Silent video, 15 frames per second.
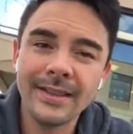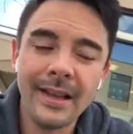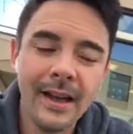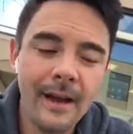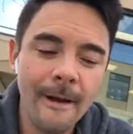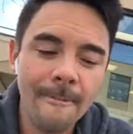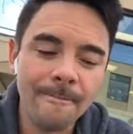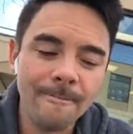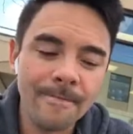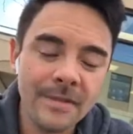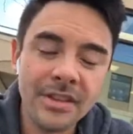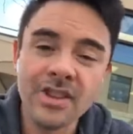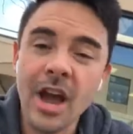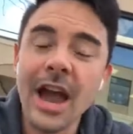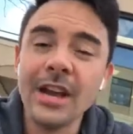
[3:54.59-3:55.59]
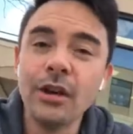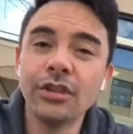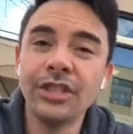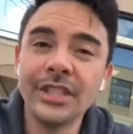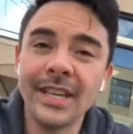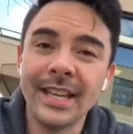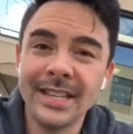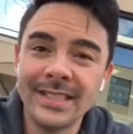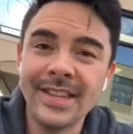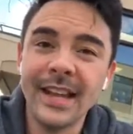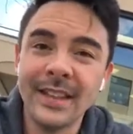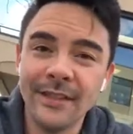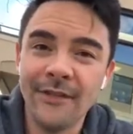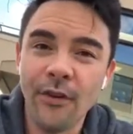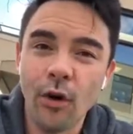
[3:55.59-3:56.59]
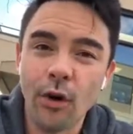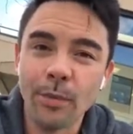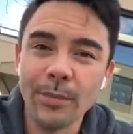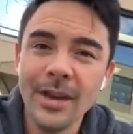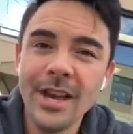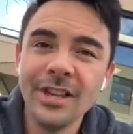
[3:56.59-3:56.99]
I know she's going to sign the form.